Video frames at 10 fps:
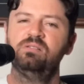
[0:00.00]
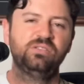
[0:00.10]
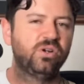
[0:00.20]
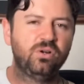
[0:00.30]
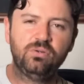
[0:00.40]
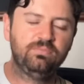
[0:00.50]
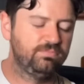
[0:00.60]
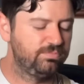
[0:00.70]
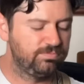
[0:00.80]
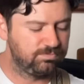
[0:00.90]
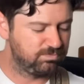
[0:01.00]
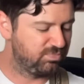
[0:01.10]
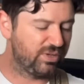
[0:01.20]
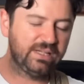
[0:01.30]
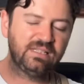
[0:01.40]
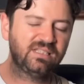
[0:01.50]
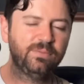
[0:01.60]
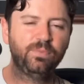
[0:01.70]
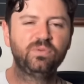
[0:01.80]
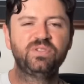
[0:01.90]
So pretty
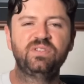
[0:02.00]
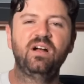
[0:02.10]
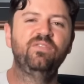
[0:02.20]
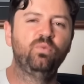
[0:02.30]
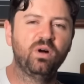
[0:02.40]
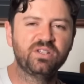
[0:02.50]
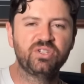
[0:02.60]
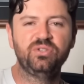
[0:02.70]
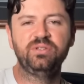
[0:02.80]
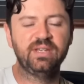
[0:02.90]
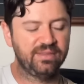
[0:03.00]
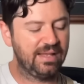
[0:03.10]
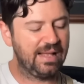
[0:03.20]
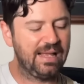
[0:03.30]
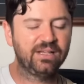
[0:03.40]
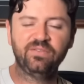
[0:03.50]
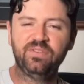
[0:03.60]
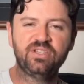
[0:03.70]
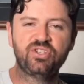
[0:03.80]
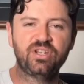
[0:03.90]
simple stuff once you get the hang of
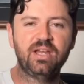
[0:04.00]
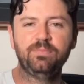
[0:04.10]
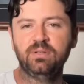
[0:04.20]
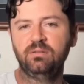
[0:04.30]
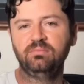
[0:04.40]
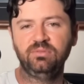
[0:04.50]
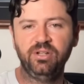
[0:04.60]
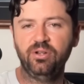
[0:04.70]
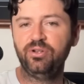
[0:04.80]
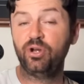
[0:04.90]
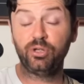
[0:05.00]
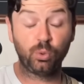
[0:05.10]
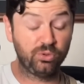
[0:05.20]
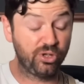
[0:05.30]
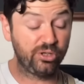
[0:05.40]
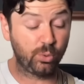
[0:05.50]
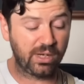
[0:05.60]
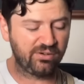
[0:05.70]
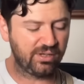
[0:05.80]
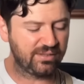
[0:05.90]
this shape and know your
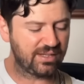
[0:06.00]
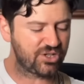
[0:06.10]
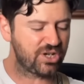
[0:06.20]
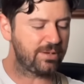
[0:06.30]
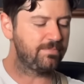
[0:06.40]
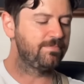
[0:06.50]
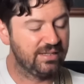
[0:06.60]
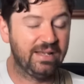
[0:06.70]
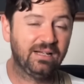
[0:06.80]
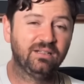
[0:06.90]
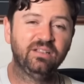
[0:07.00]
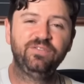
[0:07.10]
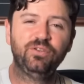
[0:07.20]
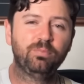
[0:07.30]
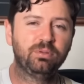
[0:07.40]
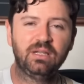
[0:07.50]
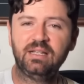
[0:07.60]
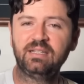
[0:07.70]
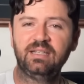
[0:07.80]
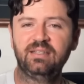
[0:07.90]
way around that shape. Now, if you're
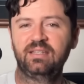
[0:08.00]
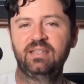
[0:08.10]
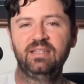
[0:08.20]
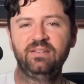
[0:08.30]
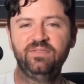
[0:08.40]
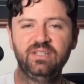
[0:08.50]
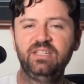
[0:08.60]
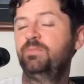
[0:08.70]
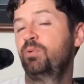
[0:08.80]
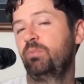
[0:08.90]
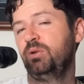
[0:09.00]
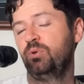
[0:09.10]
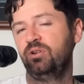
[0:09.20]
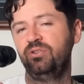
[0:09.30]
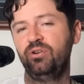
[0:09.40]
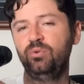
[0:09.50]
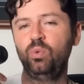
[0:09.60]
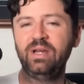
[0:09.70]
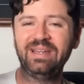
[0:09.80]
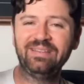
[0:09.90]
playing in the key of D, you probably want to know
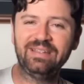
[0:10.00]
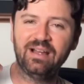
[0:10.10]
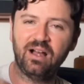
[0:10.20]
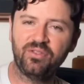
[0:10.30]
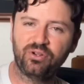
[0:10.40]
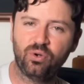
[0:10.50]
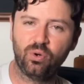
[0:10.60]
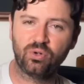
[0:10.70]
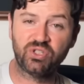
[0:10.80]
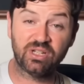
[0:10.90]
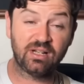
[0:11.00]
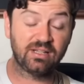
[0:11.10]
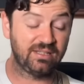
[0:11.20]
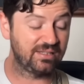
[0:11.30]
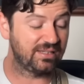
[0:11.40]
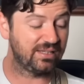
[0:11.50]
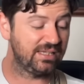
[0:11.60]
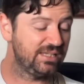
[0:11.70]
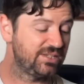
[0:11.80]
where the other chords are in the key.